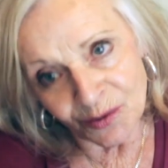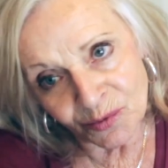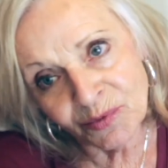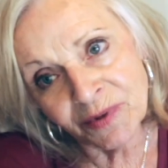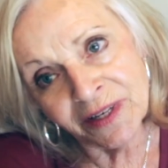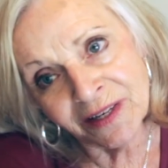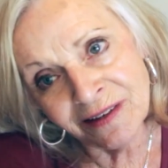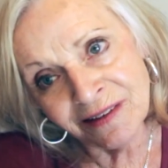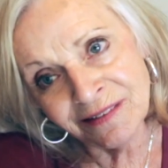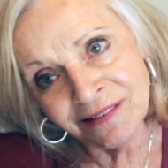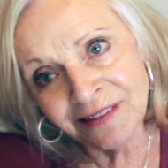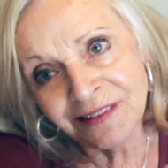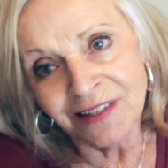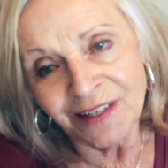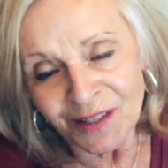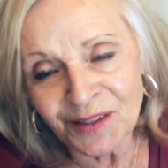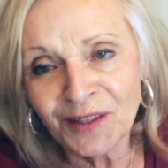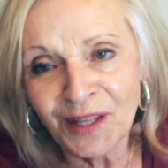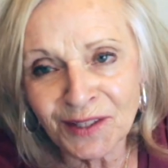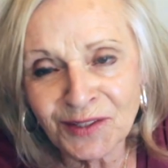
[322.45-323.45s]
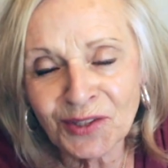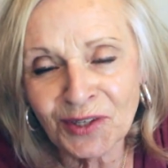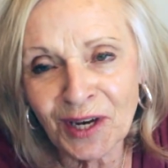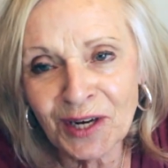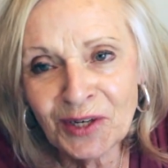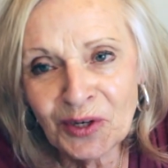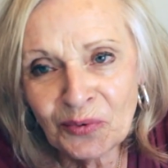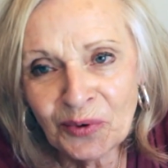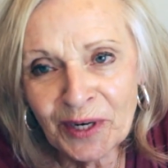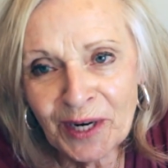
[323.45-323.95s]
Well, that's
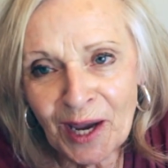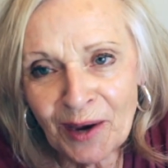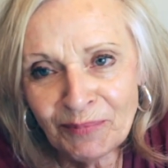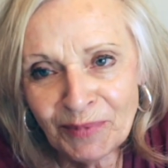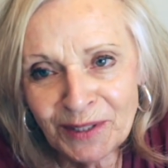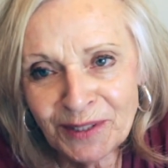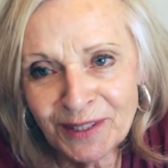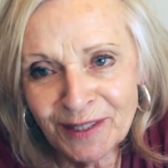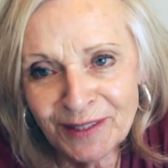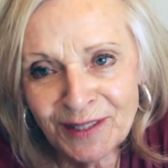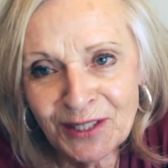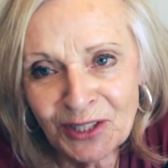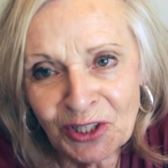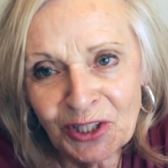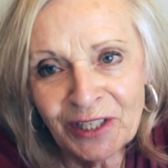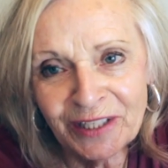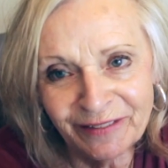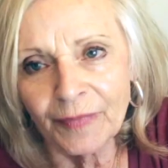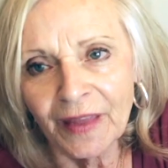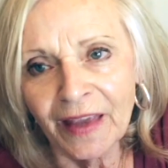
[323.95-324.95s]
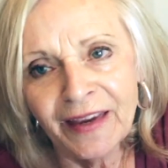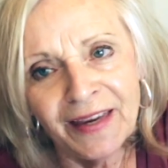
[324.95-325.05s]
kind of what happened to Dylan.